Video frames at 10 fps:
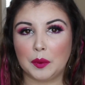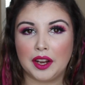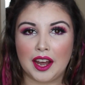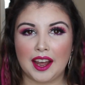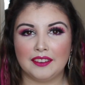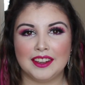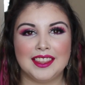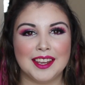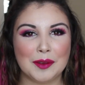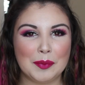We got
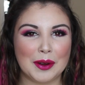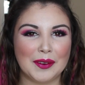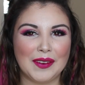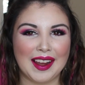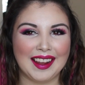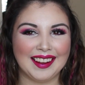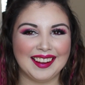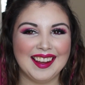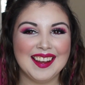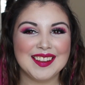everything put
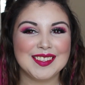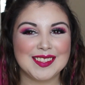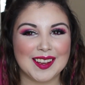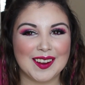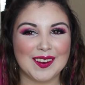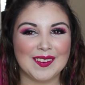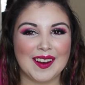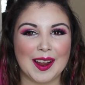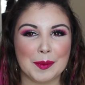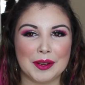away. So,
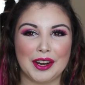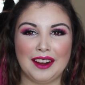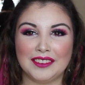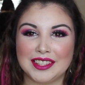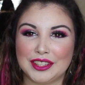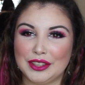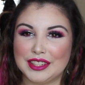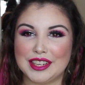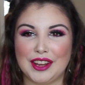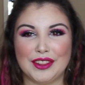I mean, obviously you
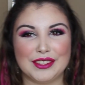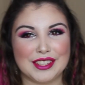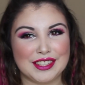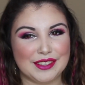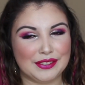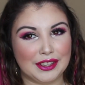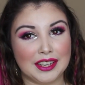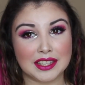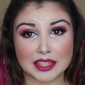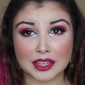can tell there's a
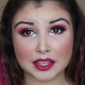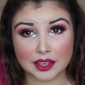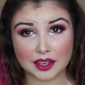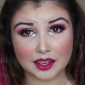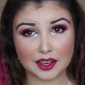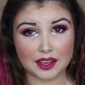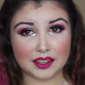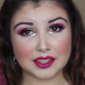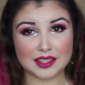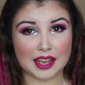different
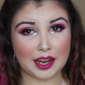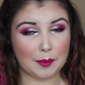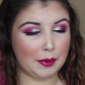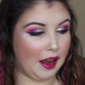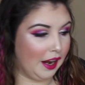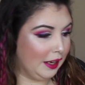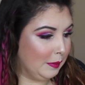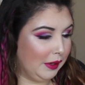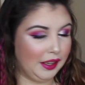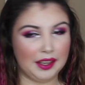setup
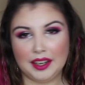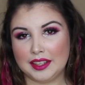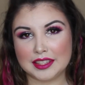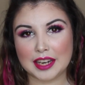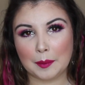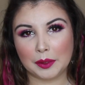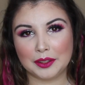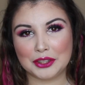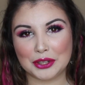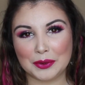behind me. It's not my
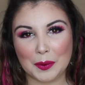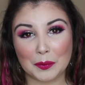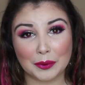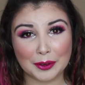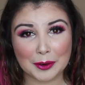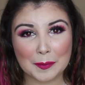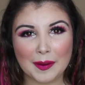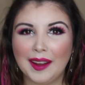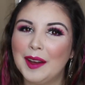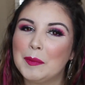usual
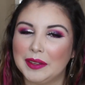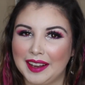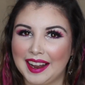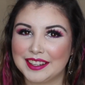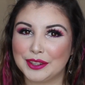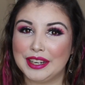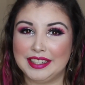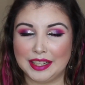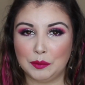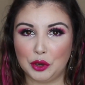room, but yeah, so I
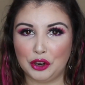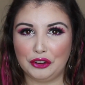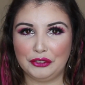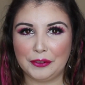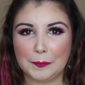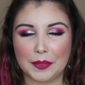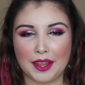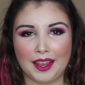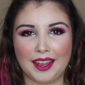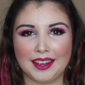did move,
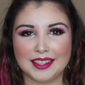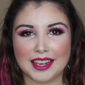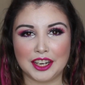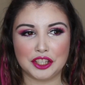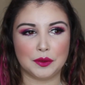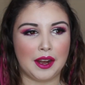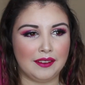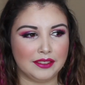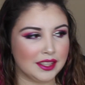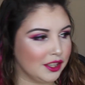and I do
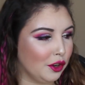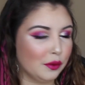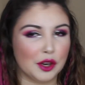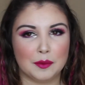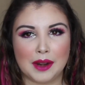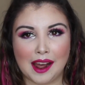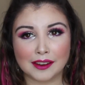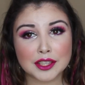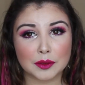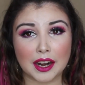have this little room
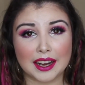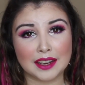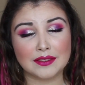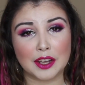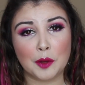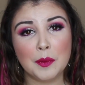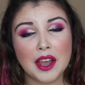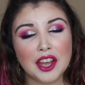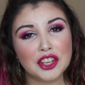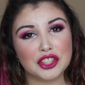now to where I can film.
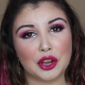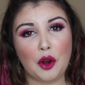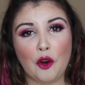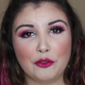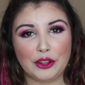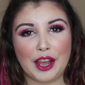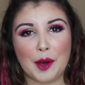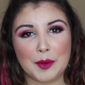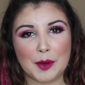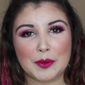So hopefully
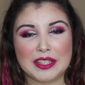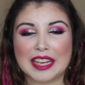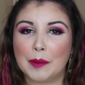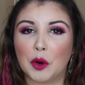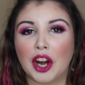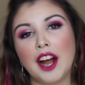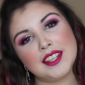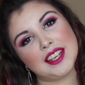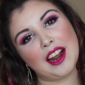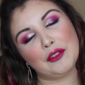I'll be able to get more
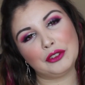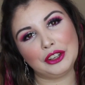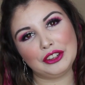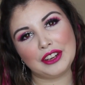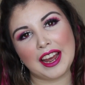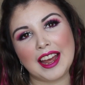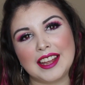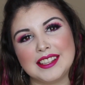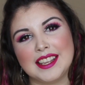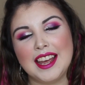content out for you
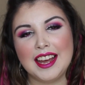guys.